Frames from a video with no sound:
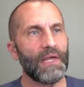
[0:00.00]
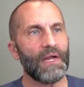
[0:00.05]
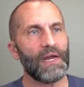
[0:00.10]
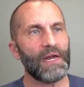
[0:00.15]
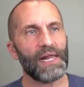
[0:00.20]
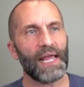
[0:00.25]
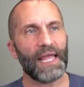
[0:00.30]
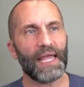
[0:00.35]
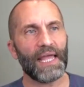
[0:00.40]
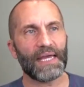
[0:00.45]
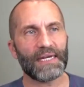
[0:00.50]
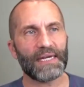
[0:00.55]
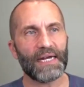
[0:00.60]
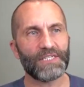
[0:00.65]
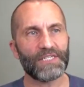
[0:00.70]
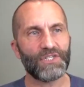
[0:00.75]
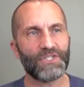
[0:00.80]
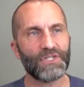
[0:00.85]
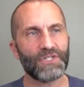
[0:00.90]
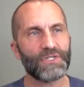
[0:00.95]
And I
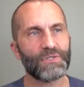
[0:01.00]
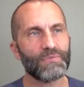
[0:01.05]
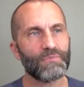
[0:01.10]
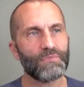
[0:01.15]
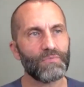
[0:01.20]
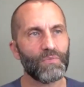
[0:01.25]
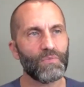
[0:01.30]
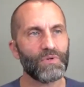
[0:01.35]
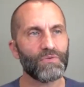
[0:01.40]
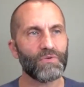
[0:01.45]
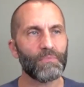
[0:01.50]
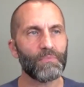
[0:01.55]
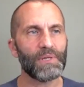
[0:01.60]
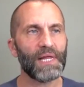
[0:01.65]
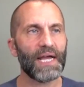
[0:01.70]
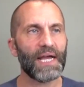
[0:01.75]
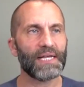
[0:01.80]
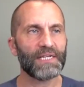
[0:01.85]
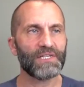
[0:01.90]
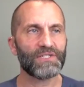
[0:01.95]
just would
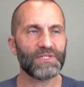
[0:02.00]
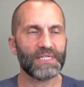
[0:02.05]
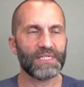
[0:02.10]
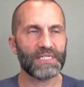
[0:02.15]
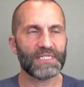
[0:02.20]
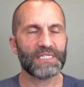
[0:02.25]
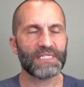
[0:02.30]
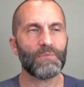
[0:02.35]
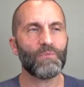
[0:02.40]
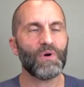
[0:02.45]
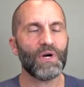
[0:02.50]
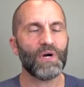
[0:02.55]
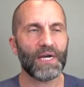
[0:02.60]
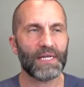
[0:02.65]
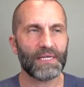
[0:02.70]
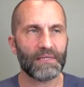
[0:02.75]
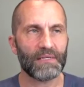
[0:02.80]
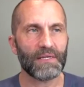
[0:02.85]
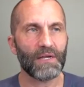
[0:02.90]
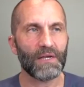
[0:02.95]
reply initially to
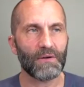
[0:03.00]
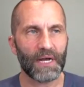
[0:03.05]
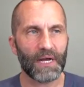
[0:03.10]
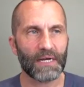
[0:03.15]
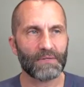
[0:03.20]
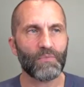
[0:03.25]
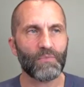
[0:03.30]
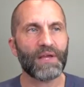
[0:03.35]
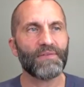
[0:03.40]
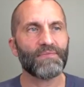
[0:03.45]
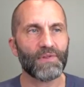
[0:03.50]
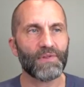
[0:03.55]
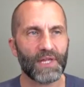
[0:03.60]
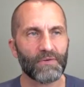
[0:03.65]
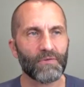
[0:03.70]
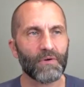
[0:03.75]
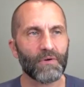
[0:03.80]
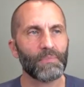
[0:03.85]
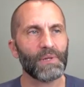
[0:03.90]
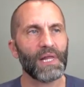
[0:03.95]
someone, I'd wait for their
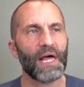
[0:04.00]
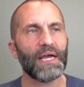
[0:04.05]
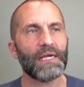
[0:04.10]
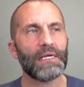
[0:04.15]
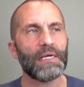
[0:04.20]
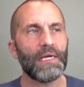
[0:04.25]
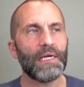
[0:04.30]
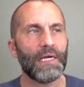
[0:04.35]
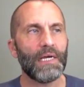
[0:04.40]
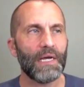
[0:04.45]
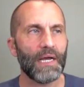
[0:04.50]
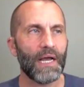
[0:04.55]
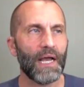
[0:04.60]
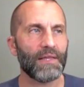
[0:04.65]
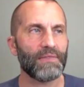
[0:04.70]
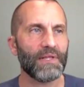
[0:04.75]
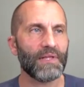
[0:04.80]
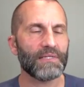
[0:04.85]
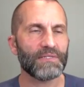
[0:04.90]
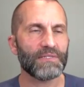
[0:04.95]
reply
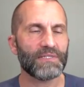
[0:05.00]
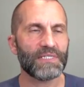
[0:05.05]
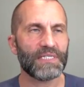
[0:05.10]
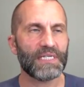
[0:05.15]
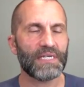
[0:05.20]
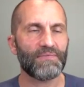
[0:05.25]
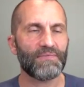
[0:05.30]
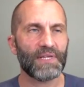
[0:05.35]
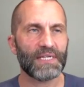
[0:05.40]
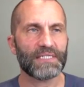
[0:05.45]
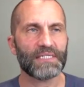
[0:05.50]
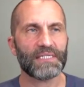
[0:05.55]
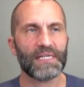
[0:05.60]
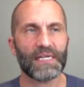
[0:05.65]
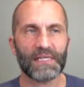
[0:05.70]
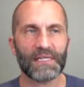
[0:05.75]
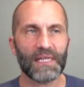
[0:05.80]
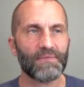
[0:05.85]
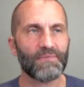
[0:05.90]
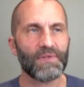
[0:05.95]
and then see if they said,
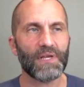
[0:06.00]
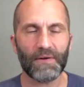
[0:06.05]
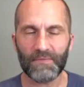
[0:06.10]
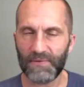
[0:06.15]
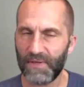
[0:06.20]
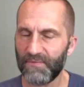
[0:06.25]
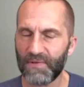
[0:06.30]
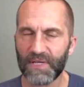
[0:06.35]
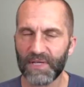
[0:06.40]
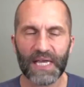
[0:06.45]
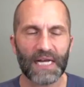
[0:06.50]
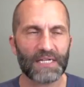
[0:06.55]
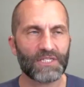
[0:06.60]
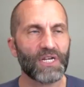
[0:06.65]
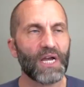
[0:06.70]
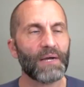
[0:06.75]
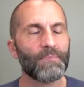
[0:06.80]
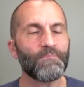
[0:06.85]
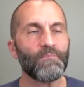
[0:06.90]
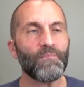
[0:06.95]
I'd love to catch
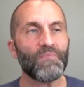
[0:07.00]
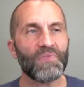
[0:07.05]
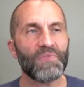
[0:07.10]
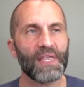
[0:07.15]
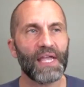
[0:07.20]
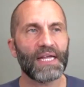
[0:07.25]
up. And